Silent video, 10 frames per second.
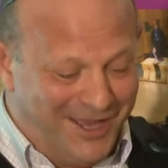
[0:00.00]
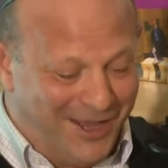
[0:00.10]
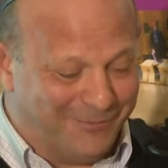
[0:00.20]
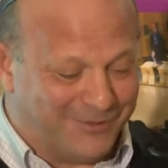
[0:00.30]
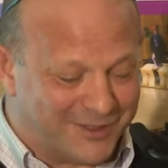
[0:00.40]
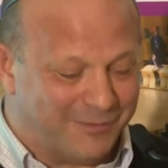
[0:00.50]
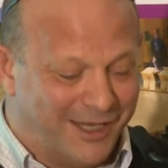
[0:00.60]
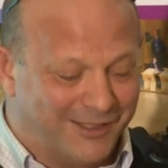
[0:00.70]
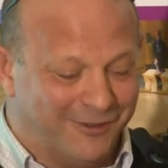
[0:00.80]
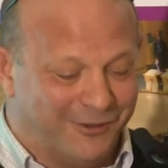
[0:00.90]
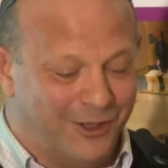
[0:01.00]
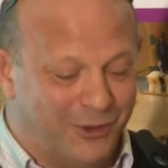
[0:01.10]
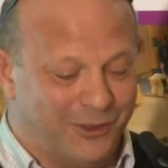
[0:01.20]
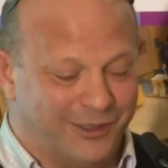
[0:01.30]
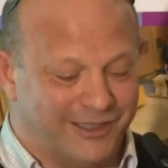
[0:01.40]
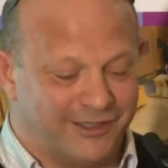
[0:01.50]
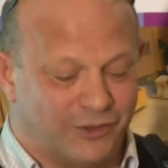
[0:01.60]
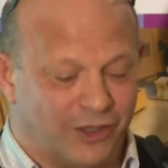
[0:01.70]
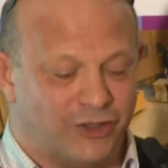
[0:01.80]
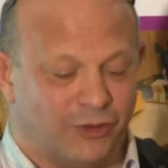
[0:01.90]
um, dismantle the local and
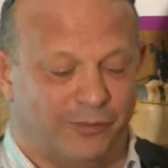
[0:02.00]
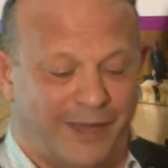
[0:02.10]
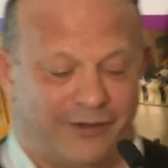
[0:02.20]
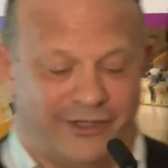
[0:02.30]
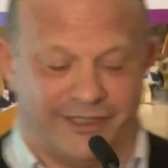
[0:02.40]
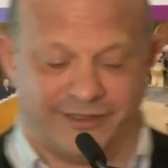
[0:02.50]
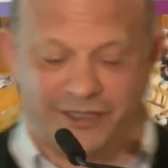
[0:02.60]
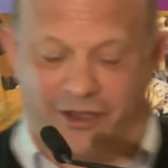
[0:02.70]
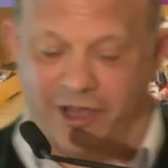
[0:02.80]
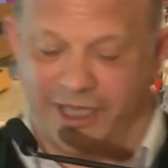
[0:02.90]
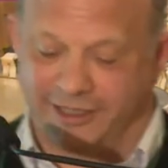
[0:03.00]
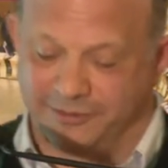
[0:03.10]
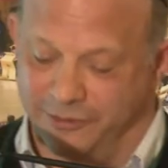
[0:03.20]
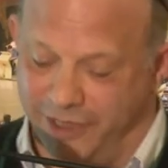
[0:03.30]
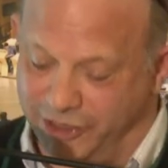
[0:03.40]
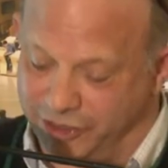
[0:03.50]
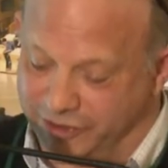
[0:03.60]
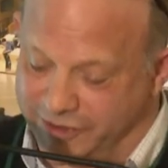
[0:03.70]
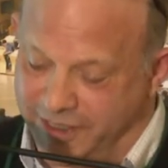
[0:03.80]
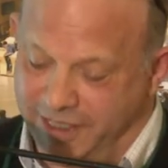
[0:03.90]
structural barriers to high
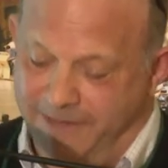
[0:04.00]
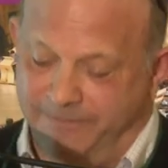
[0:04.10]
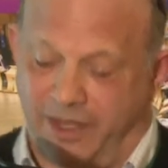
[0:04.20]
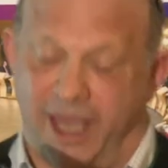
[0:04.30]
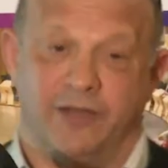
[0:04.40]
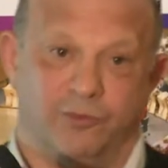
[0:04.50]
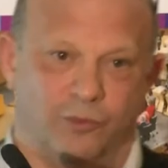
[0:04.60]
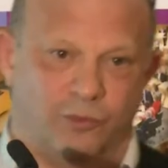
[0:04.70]
aspirations. And